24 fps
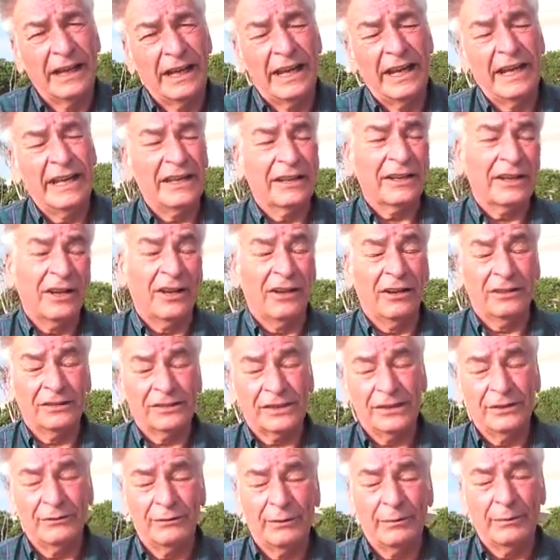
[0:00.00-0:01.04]
I had to call
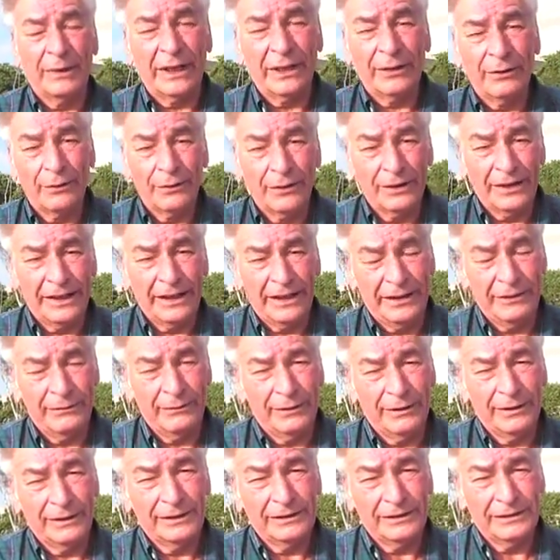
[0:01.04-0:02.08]
to see when my court date
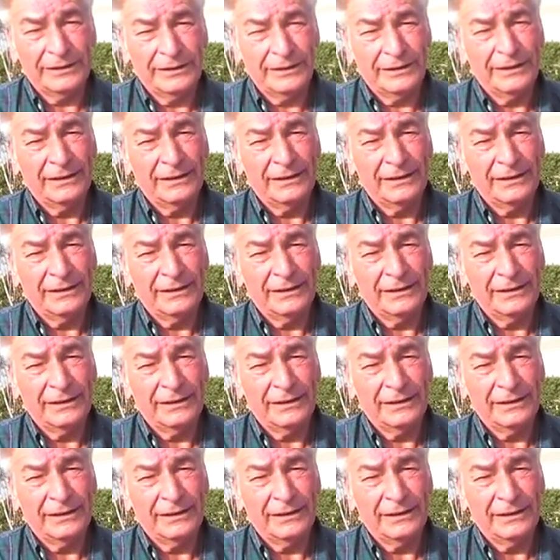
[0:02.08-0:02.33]
was.